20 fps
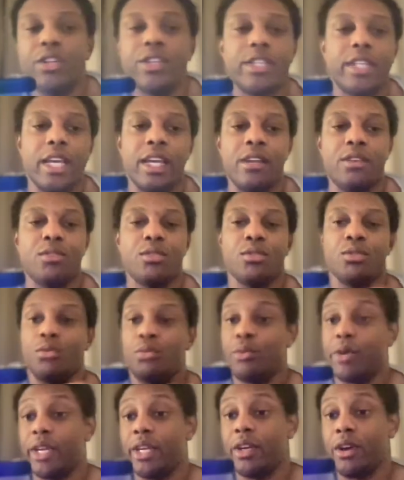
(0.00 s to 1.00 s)
that
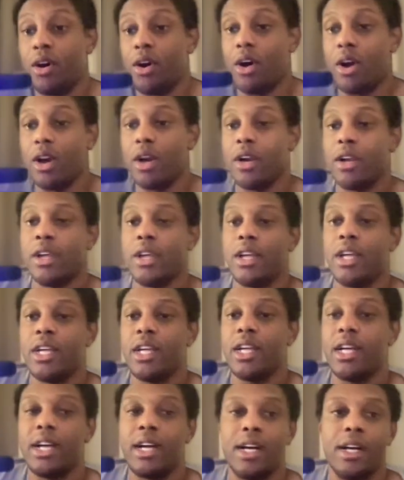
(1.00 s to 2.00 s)
we are
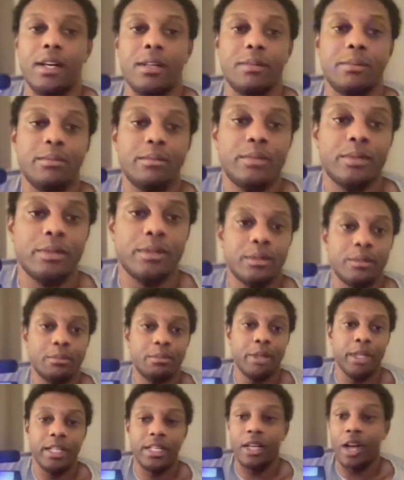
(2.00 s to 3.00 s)

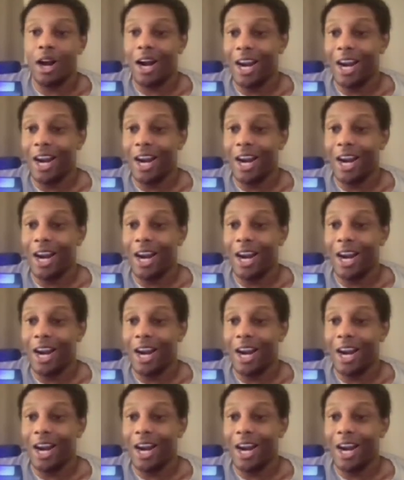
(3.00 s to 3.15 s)
putting our